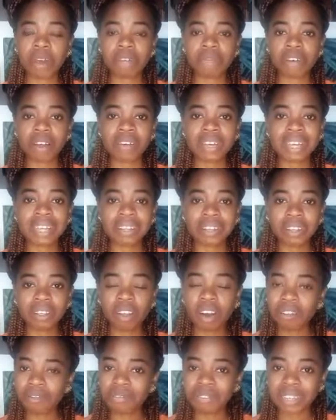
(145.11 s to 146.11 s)
a very
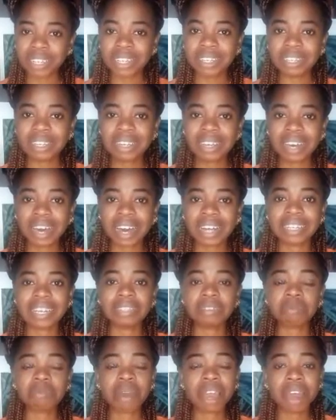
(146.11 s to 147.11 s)
lovely and
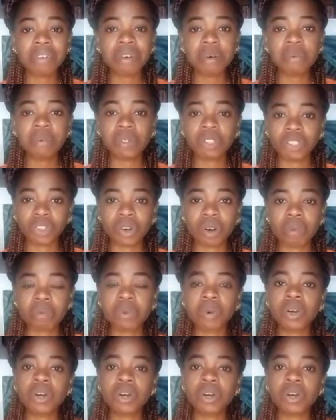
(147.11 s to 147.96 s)
admirable job,